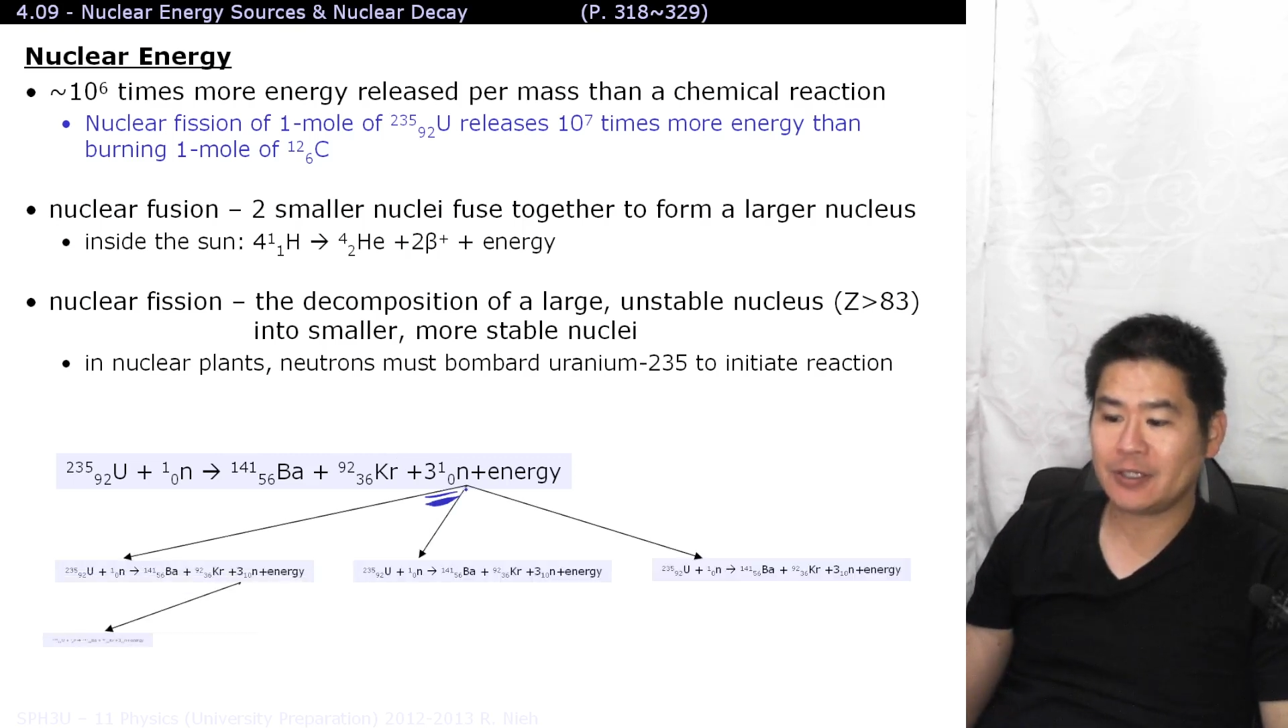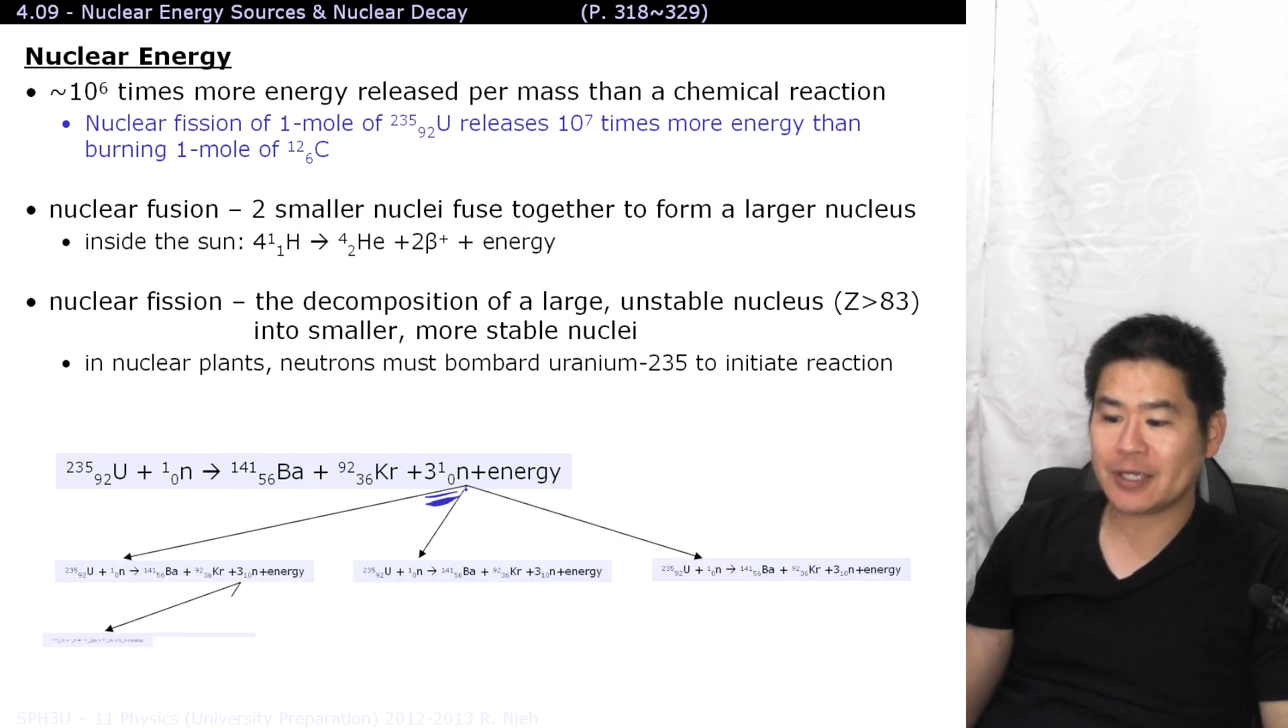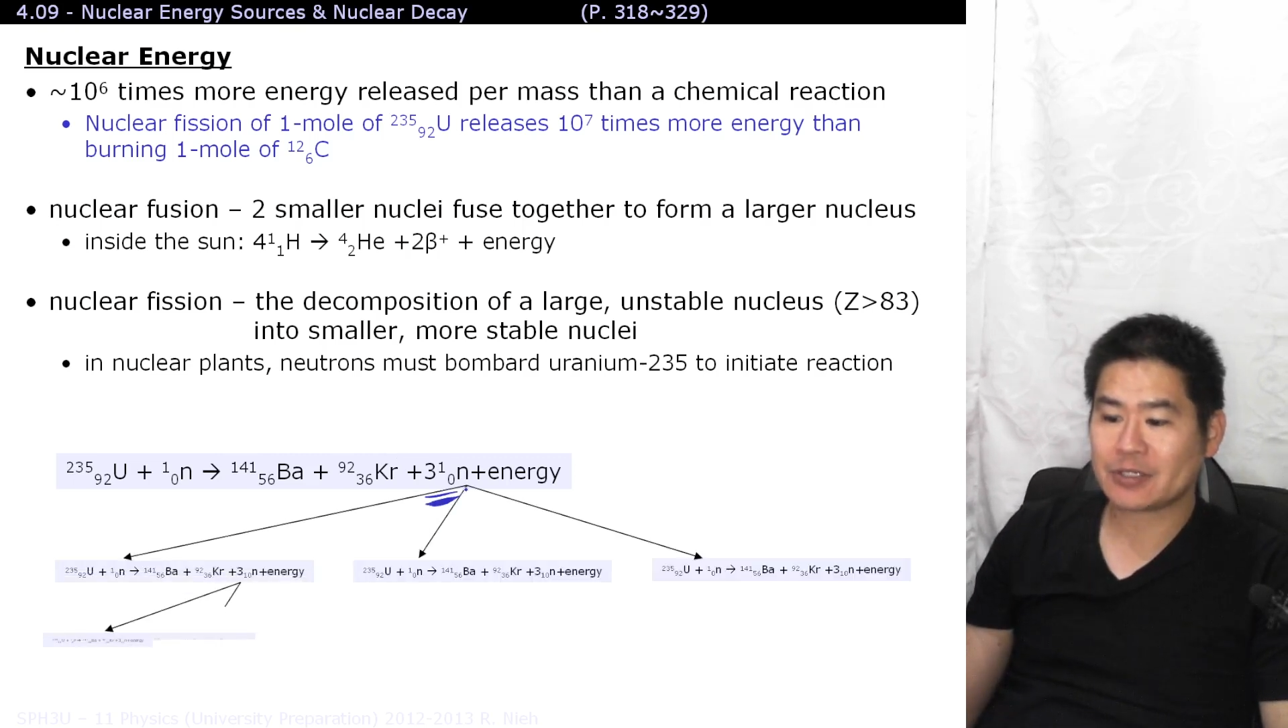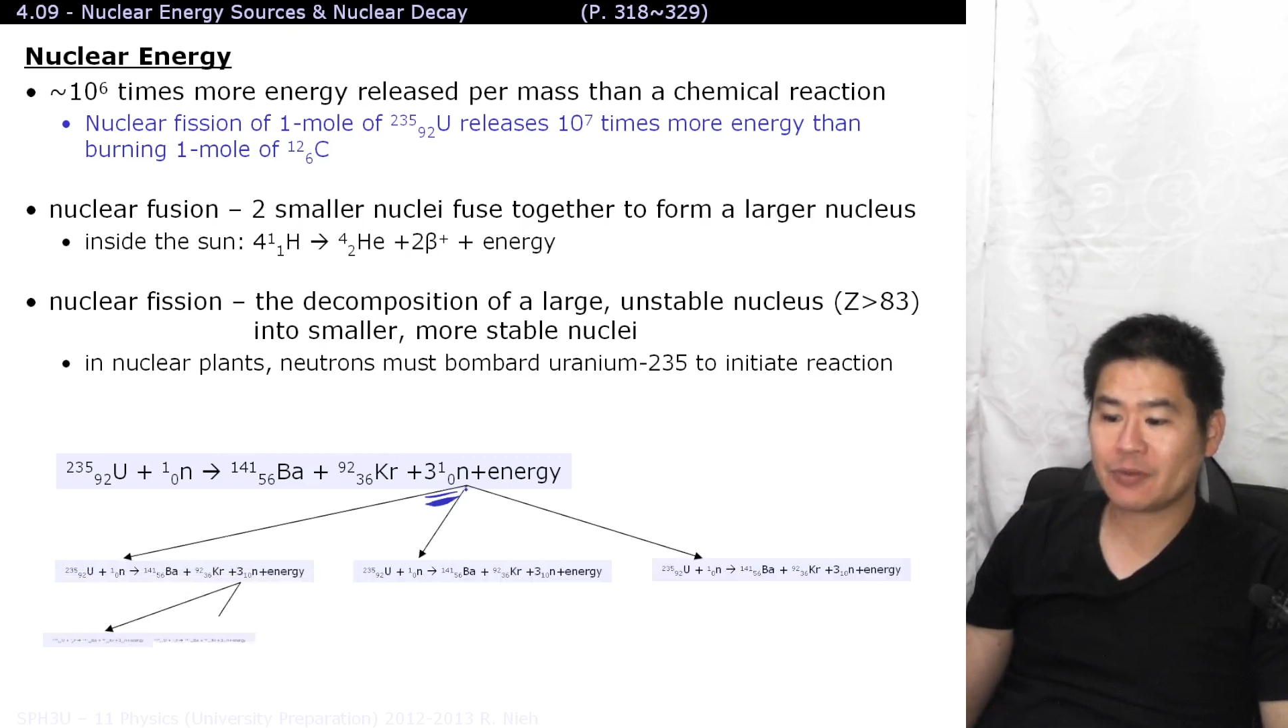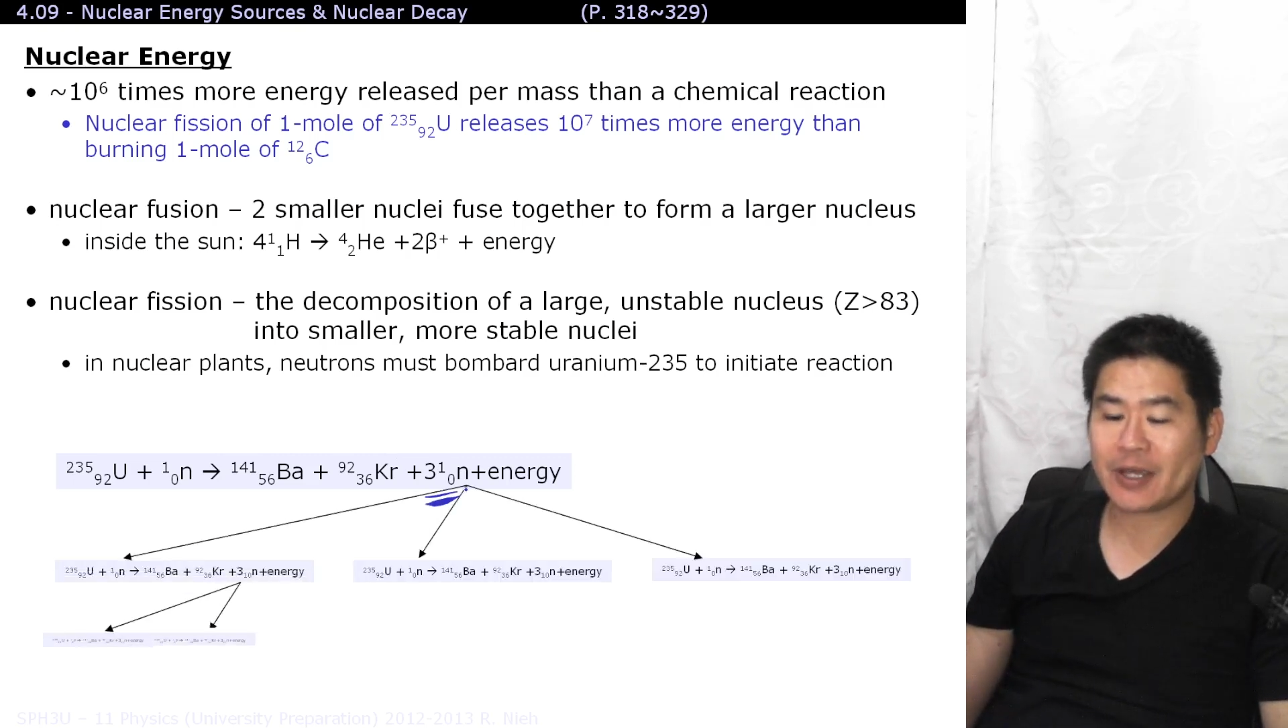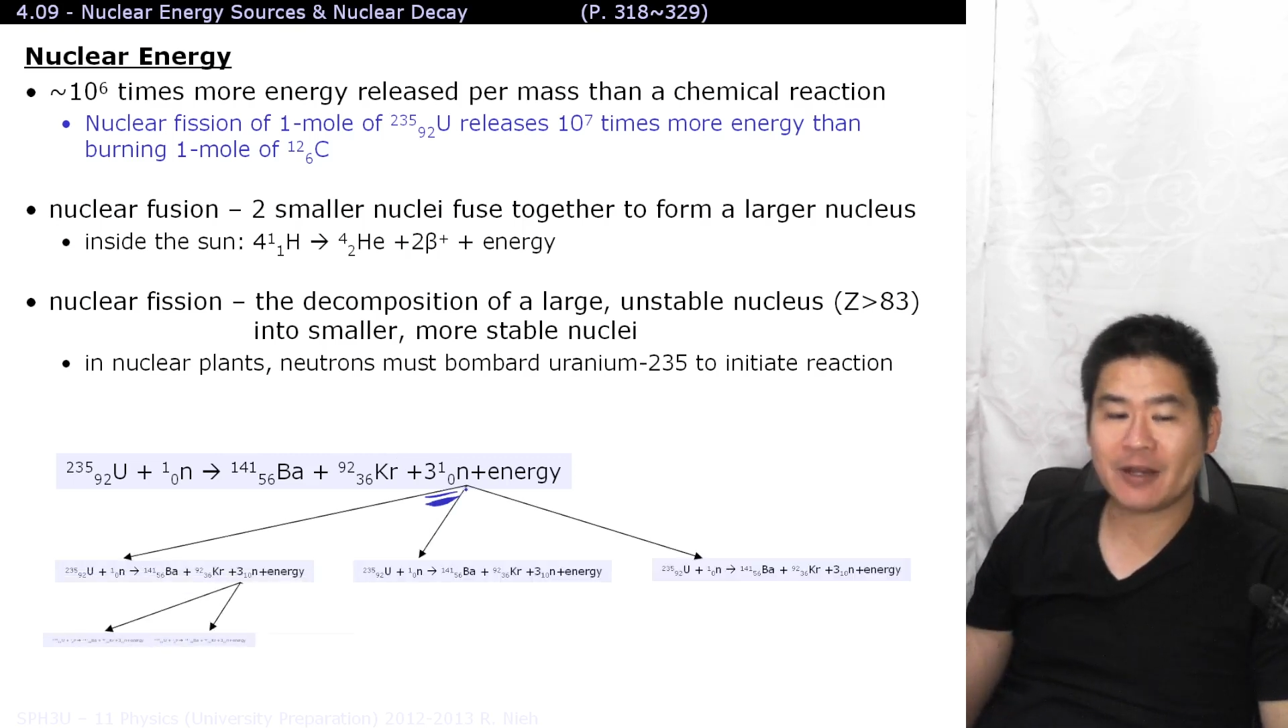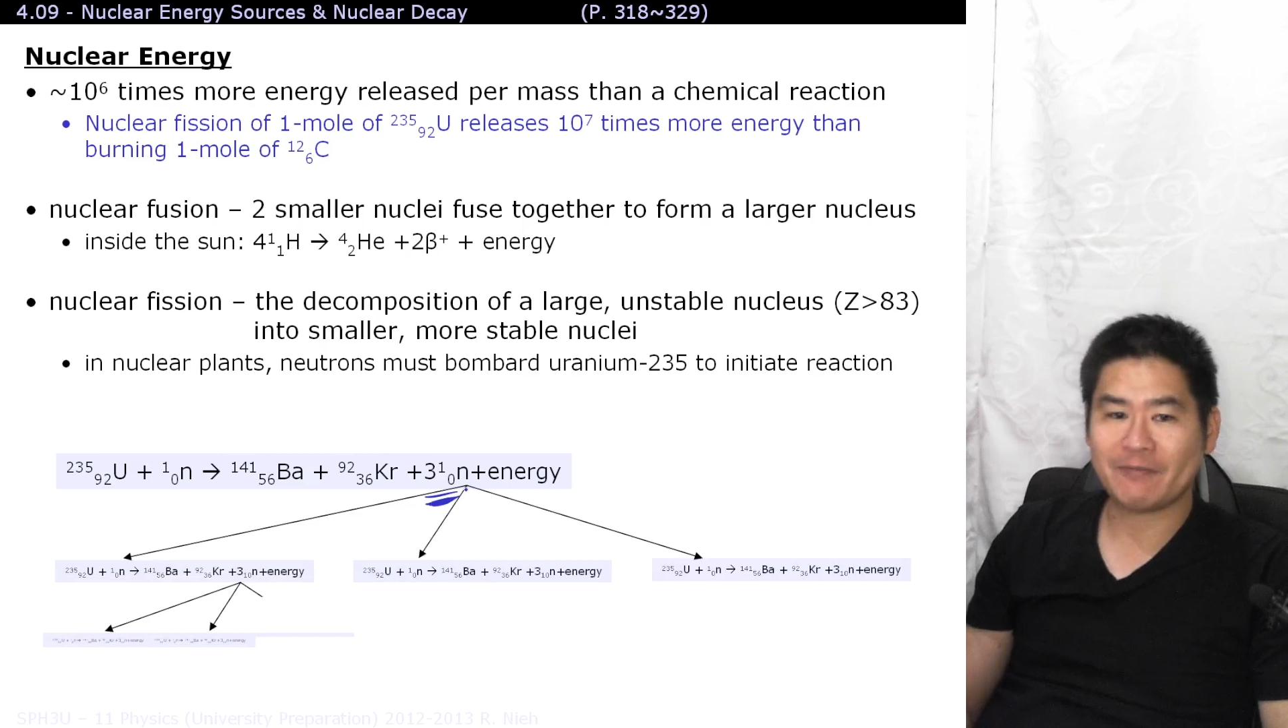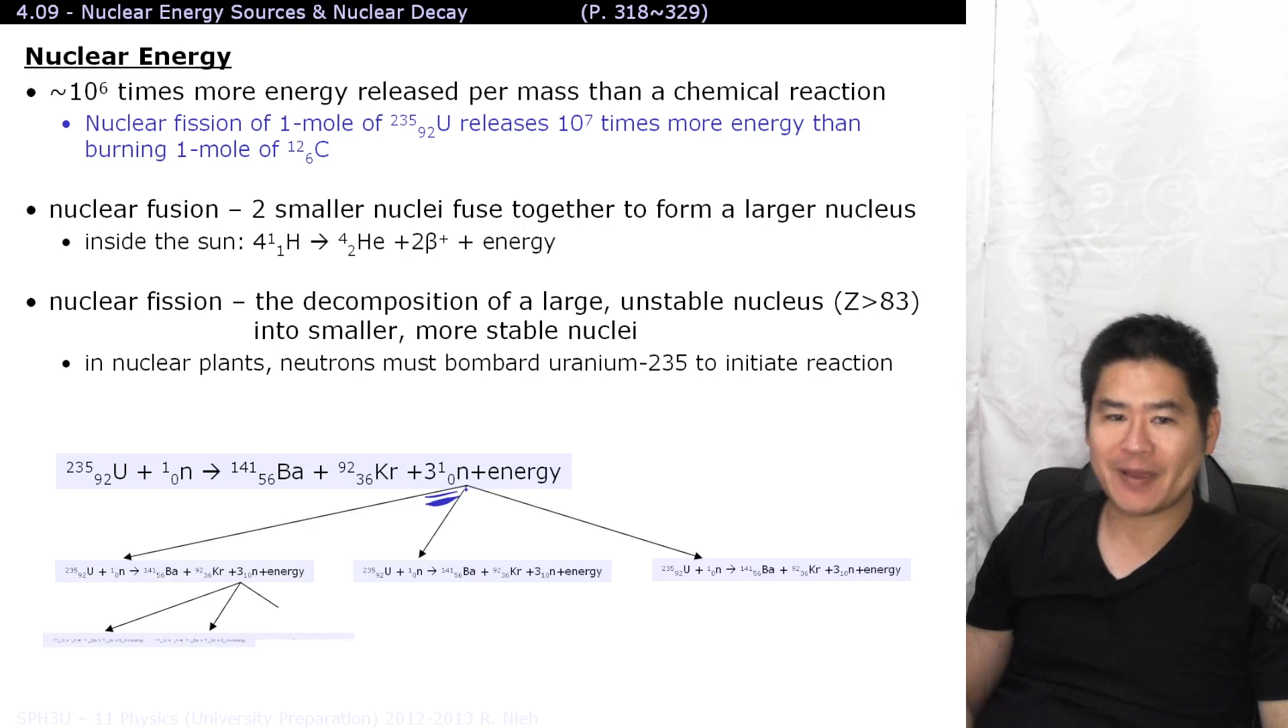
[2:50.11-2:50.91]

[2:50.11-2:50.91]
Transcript: guess what kind of